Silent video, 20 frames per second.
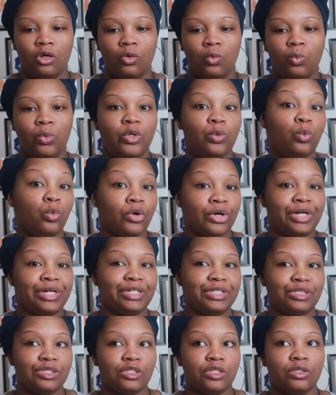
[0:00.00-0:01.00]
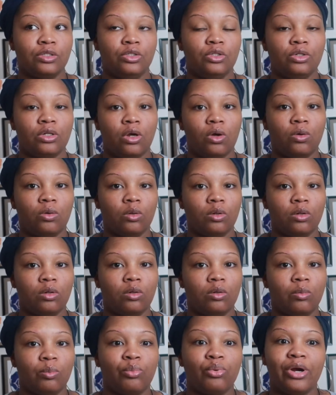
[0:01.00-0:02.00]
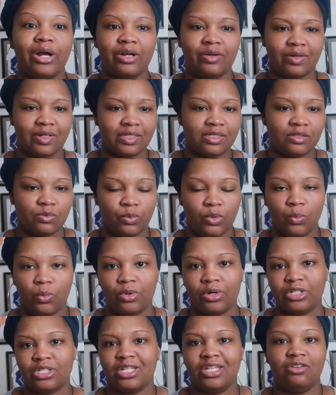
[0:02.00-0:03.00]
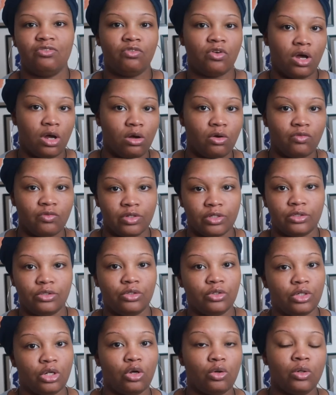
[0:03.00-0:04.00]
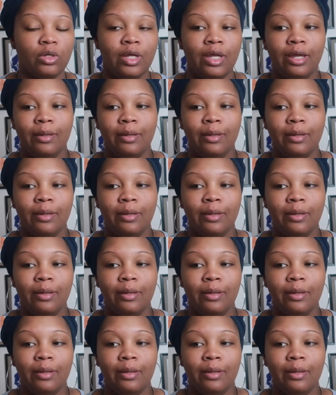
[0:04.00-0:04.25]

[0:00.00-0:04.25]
we weren't, you know, progressing, we weren't evolving, you know,